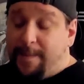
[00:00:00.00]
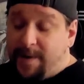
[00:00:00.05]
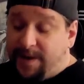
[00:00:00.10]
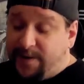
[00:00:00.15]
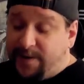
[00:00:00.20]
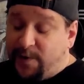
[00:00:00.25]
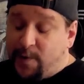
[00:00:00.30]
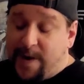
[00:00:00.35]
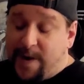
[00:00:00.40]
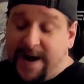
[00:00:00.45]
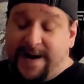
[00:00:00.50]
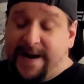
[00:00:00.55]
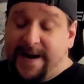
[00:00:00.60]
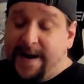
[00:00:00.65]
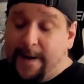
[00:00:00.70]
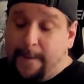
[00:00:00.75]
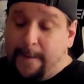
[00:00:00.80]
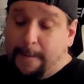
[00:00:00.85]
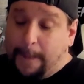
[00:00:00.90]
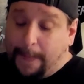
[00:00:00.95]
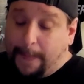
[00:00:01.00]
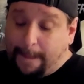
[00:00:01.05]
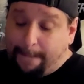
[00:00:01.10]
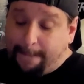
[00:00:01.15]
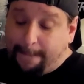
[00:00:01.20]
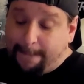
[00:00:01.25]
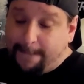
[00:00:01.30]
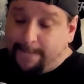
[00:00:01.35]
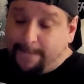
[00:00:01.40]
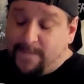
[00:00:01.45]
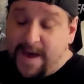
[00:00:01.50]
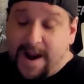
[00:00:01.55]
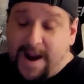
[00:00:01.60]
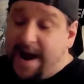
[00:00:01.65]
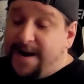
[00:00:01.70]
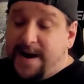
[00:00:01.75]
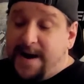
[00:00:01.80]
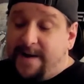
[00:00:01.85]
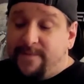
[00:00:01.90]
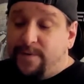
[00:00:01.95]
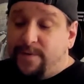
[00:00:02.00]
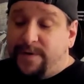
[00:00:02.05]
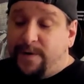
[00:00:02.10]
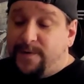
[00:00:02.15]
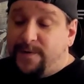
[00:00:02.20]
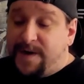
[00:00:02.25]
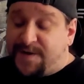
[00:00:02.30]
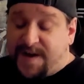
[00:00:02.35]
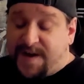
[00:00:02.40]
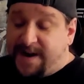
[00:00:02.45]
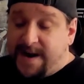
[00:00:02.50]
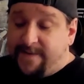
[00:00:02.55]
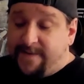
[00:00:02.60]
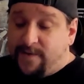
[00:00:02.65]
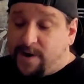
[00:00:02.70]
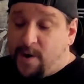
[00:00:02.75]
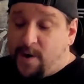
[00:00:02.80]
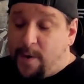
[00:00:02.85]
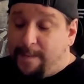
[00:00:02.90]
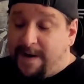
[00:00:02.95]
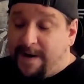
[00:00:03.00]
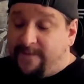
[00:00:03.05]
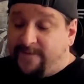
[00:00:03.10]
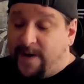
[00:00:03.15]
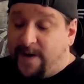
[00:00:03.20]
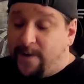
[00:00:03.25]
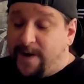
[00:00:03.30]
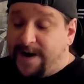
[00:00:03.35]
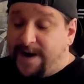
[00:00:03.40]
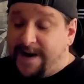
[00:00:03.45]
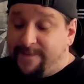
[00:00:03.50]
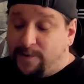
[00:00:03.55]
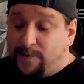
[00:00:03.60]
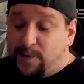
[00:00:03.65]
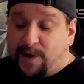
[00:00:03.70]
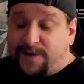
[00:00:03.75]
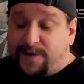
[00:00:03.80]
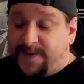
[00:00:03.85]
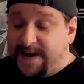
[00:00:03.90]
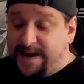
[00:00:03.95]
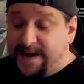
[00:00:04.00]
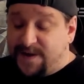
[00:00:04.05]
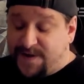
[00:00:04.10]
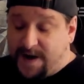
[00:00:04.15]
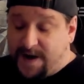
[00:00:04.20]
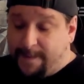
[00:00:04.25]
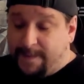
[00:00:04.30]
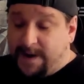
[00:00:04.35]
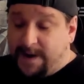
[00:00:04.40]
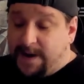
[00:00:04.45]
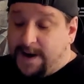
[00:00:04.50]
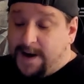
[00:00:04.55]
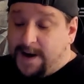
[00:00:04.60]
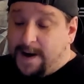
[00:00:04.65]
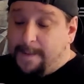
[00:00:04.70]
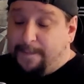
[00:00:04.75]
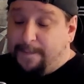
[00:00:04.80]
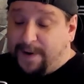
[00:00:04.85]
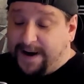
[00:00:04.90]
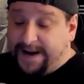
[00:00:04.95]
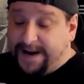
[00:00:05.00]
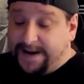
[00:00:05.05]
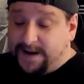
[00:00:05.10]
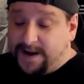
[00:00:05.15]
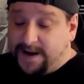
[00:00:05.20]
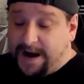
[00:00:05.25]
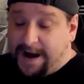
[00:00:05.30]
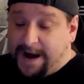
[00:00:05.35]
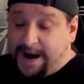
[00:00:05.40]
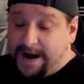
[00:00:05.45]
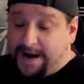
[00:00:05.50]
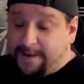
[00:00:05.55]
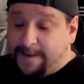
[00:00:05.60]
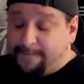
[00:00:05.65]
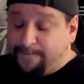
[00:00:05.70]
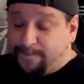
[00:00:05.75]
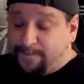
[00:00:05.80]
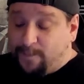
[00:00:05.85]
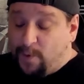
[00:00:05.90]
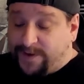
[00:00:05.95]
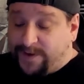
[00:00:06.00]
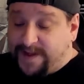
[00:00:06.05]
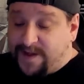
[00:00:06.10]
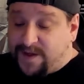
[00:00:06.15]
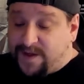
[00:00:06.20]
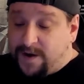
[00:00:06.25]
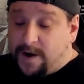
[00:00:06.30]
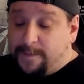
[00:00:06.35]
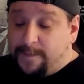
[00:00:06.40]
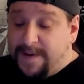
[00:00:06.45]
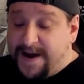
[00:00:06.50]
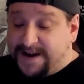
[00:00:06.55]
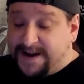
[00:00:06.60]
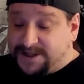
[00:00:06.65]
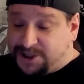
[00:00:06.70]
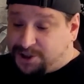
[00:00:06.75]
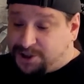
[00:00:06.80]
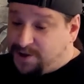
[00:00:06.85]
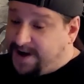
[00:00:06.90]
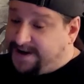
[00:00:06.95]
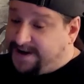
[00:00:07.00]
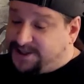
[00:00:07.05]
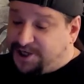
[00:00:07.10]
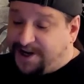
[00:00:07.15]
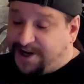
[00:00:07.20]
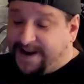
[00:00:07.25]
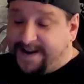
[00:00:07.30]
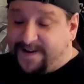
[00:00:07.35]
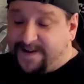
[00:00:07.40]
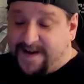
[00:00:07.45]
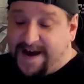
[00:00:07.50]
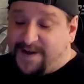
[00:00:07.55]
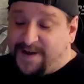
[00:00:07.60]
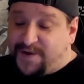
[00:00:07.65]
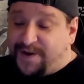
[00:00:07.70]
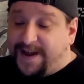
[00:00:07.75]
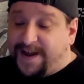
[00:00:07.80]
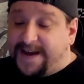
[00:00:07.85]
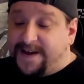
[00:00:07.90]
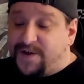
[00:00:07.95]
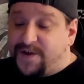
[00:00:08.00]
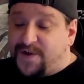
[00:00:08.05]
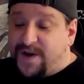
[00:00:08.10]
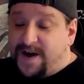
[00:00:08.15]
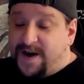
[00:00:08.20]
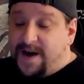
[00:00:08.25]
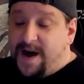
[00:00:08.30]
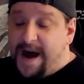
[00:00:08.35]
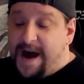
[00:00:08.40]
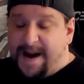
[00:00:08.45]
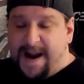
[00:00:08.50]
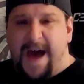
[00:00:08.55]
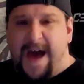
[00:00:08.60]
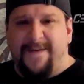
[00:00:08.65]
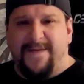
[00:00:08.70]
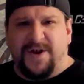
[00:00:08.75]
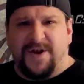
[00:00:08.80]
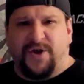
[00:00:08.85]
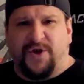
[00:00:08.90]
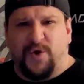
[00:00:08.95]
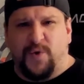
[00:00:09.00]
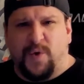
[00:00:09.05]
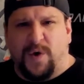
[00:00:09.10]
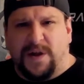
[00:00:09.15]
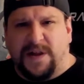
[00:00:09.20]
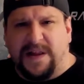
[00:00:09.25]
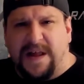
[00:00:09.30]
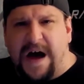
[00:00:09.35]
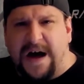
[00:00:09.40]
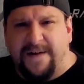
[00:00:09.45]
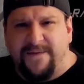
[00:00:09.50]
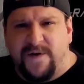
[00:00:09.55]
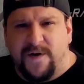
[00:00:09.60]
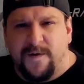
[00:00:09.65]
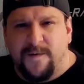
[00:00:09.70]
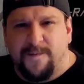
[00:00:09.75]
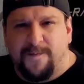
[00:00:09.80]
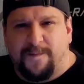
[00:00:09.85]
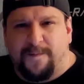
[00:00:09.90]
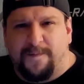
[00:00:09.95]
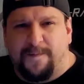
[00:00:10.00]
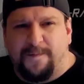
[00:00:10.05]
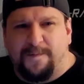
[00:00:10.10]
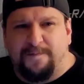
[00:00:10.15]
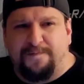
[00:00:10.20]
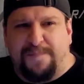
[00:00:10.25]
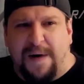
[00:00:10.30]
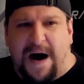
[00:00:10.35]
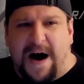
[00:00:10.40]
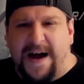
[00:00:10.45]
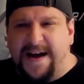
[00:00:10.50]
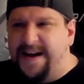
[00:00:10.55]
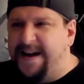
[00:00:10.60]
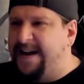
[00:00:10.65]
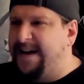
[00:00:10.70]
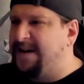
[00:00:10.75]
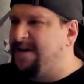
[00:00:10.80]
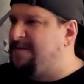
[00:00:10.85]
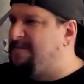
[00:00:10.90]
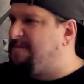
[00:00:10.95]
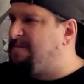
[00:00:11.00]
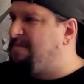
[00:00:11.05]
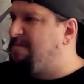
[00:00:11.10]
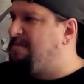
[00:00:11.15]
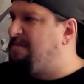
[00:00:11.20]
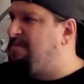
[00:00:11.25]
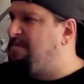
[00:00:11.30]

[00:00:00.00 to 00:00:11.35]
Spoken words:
what I'm going to do right now. And I never do this. I never go on my phone. I never look things up. But with this year being as strange as it is, and having to do a lot of your buying